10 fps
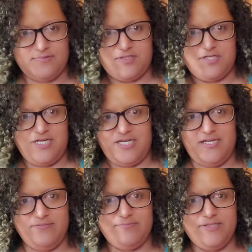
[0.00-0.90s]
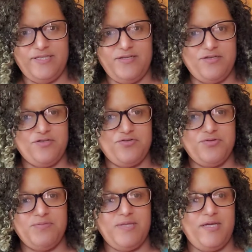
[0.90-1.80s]
chicken, and then you can do it.
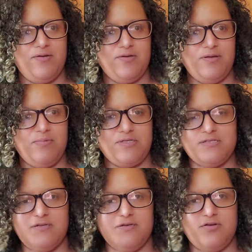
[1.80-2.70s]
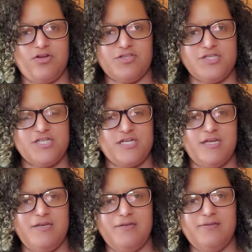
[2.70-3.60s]
I'm like, I'm just gonna cook the
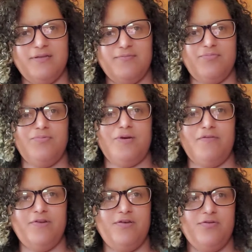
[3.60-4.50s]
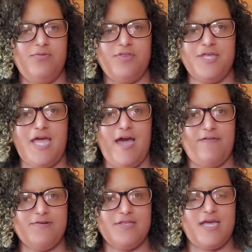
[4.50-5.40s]
chicken, and then whatever you do with it
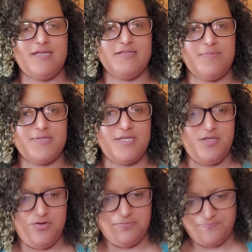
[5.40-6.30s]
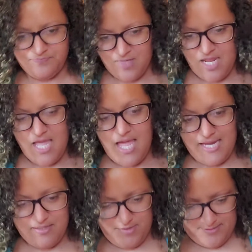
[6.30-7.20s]
after that is up to you.
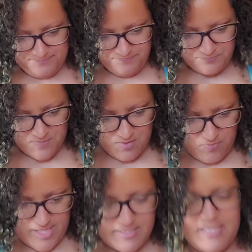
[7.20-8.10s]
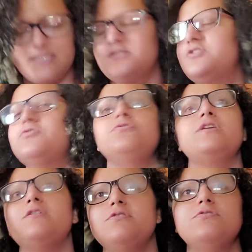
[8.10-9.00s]
Anyway, we had like two
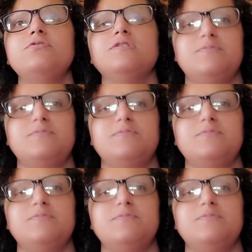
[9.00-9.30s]
huge